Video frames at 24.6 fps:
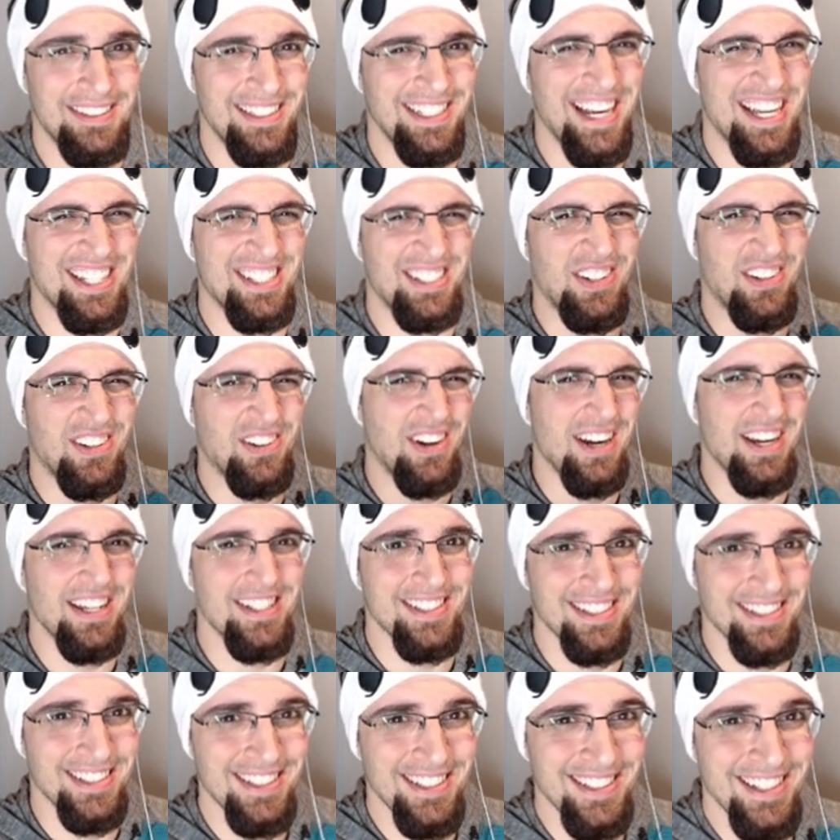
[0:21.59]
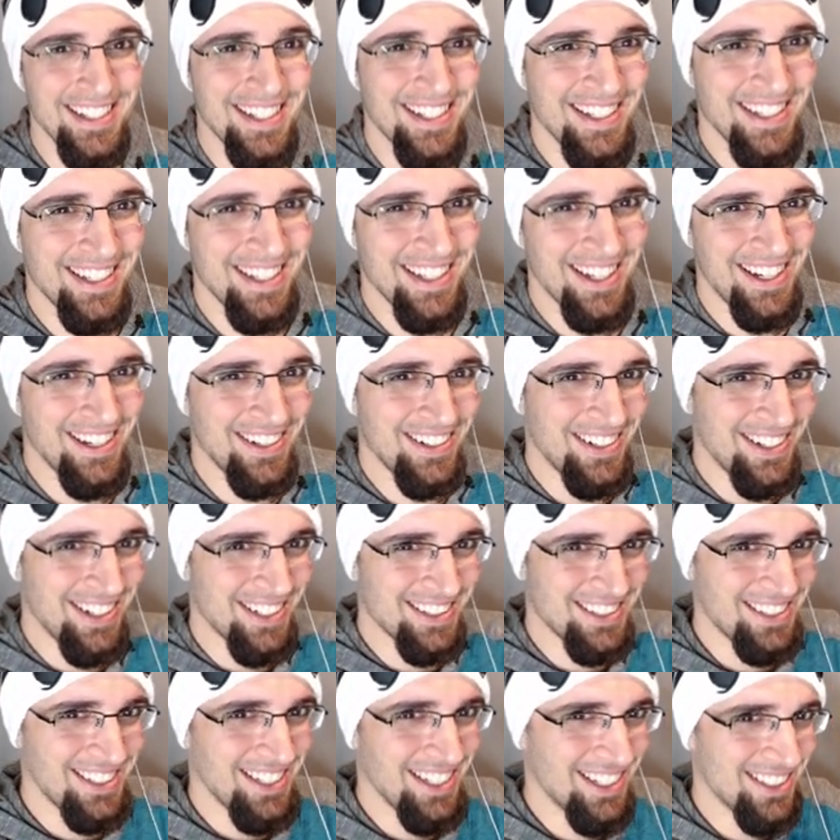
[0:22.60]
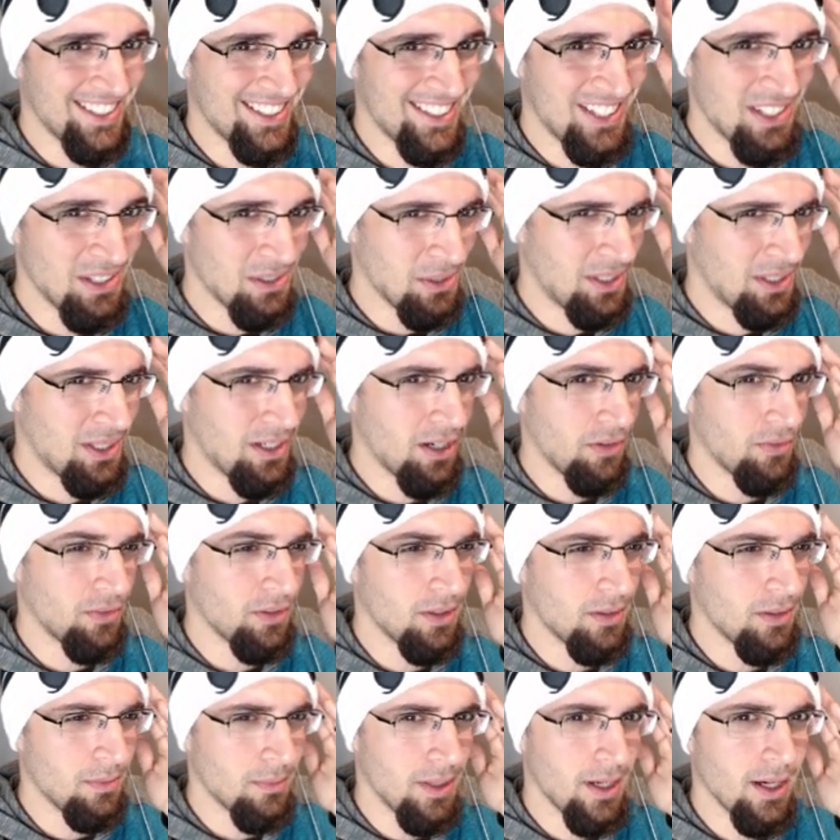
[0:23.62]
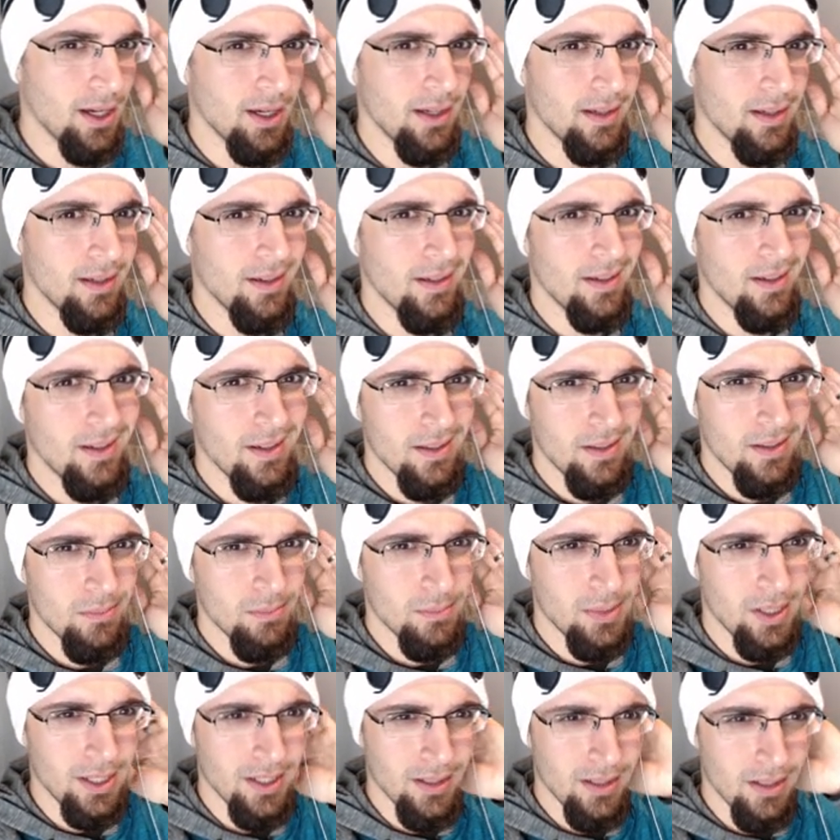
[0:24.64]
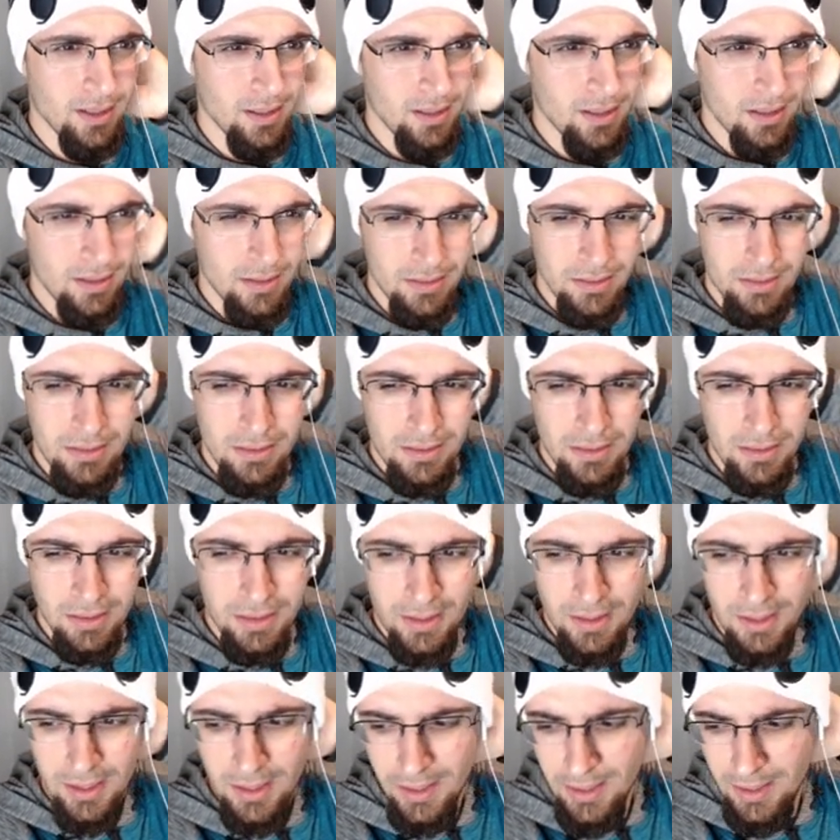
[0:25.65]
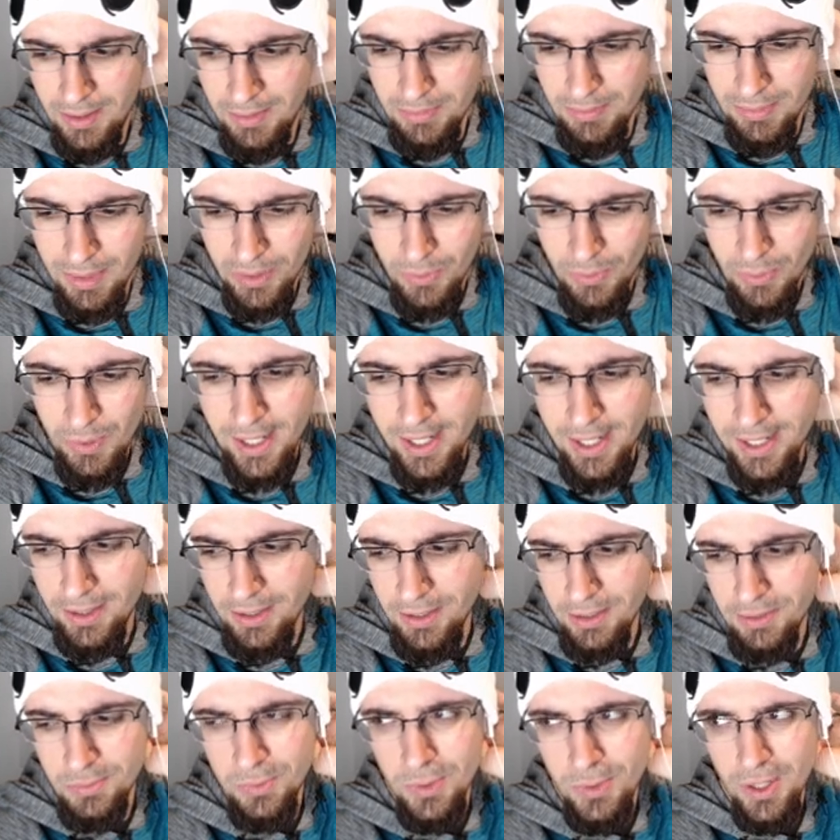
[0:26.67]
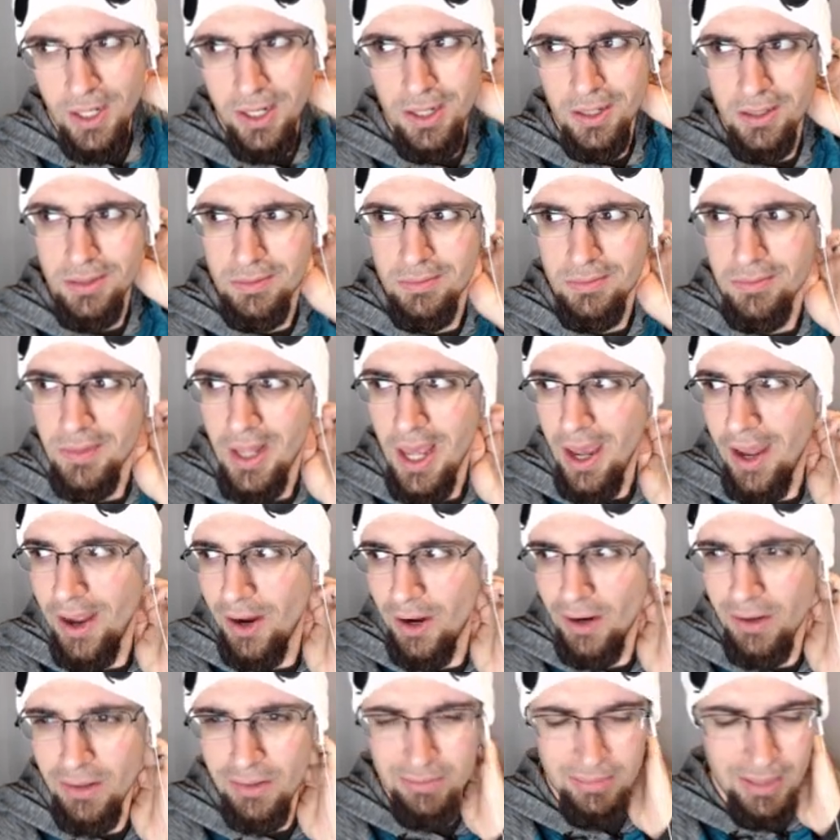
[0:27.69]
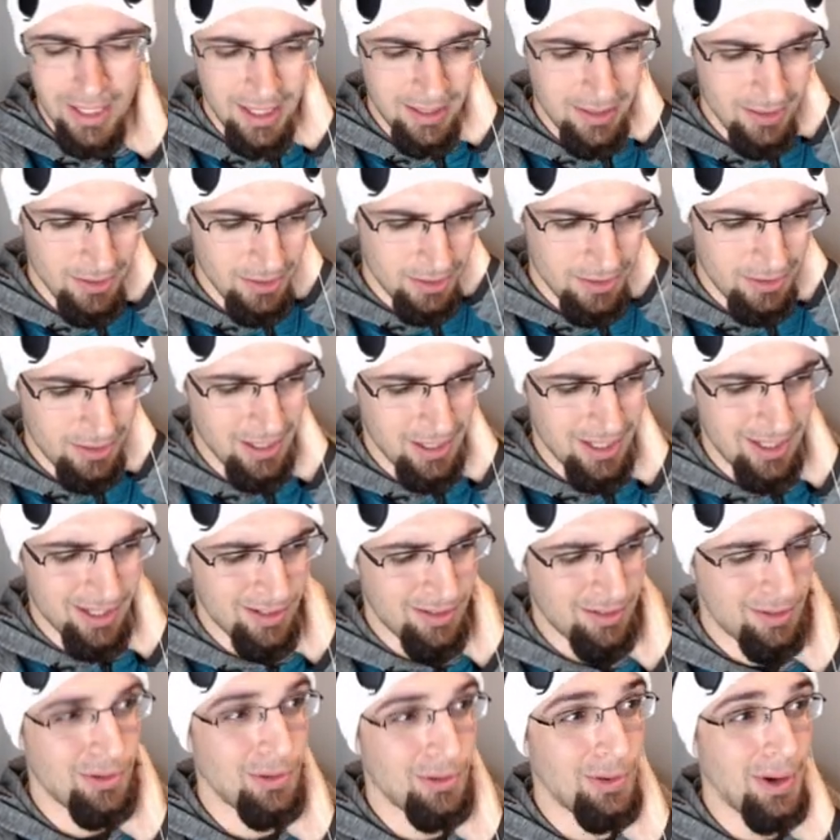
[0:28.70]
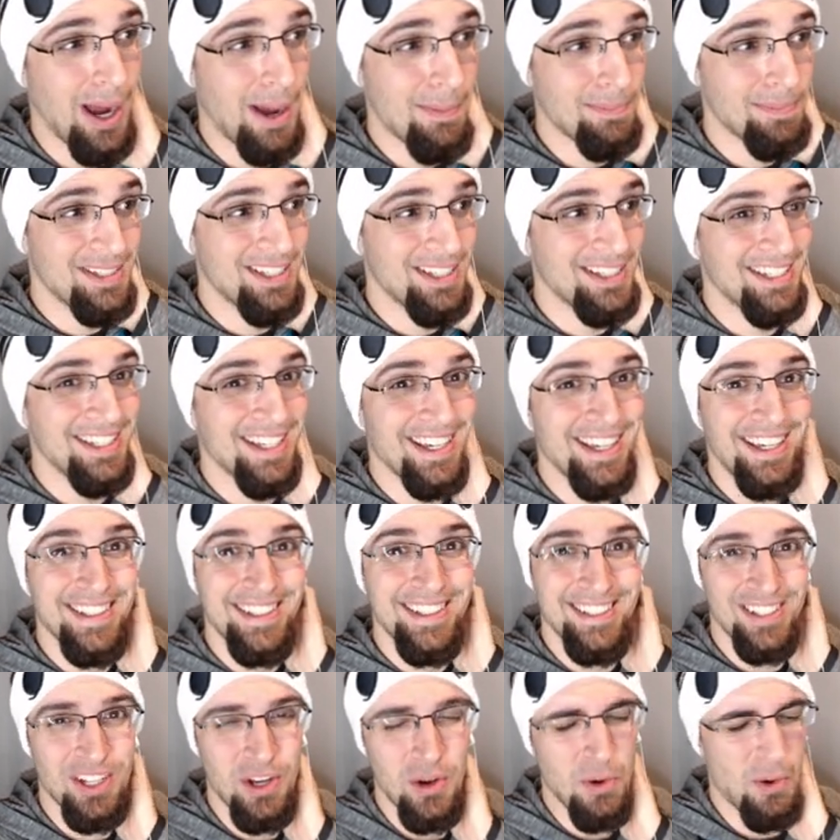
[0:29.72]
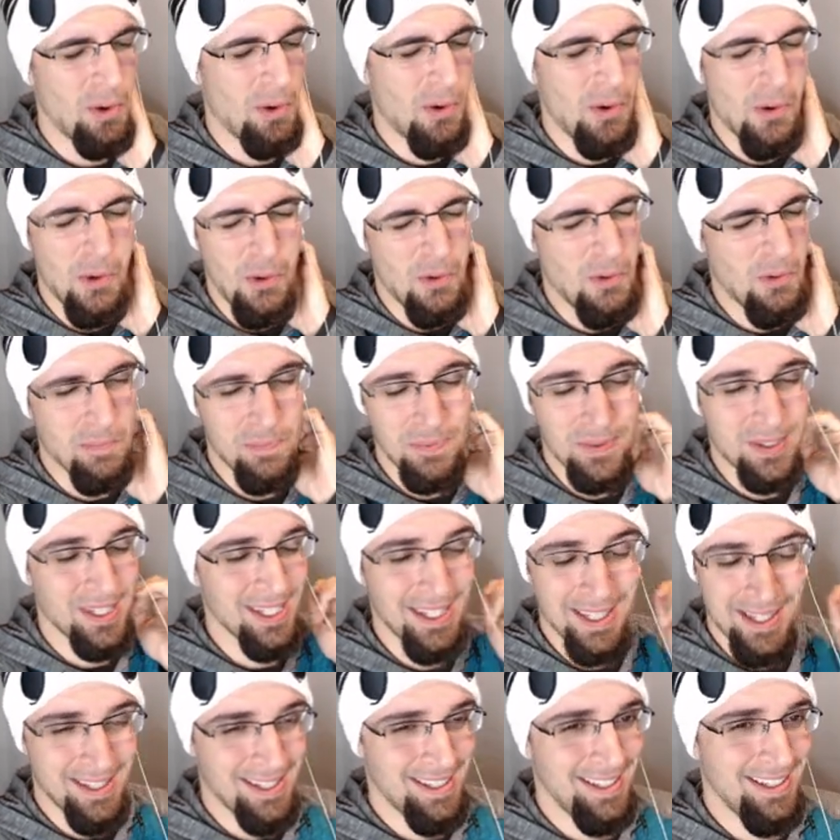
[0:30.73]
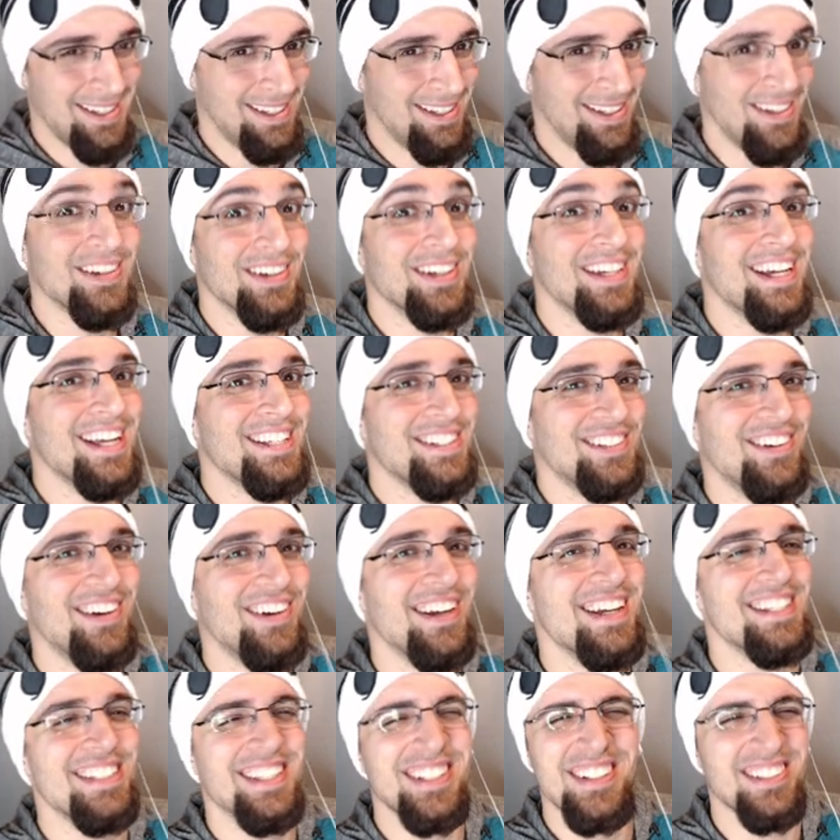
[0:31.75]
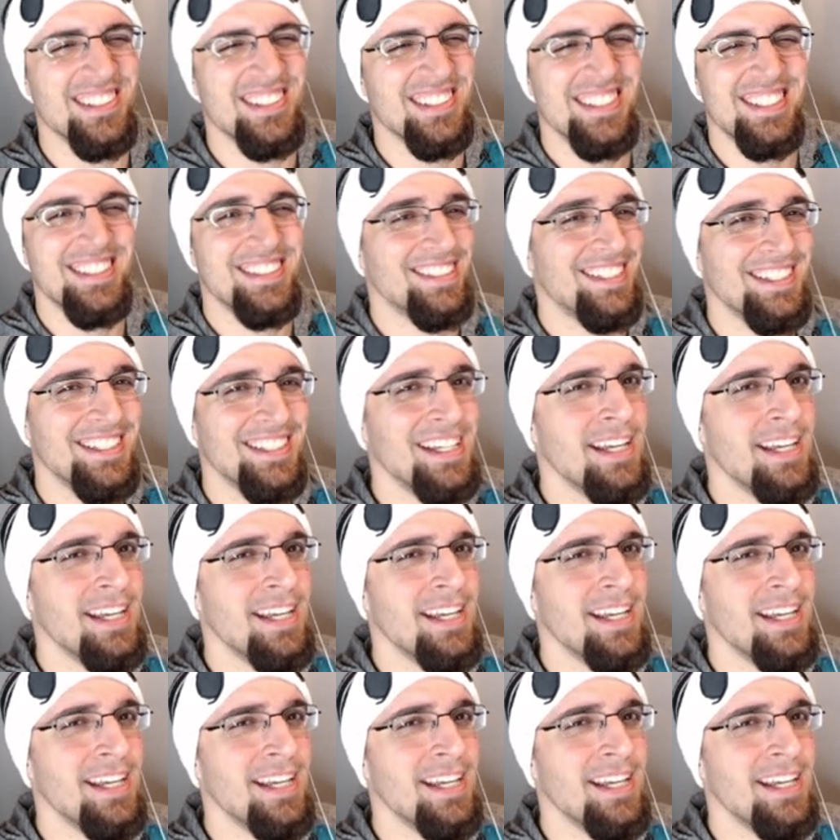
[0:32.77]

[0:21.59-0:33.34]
You guys are crazy. I don't got a toque covering my... My, uh my wild, wild hair that looks like crap today? No. No, you guys are crazy. You don't...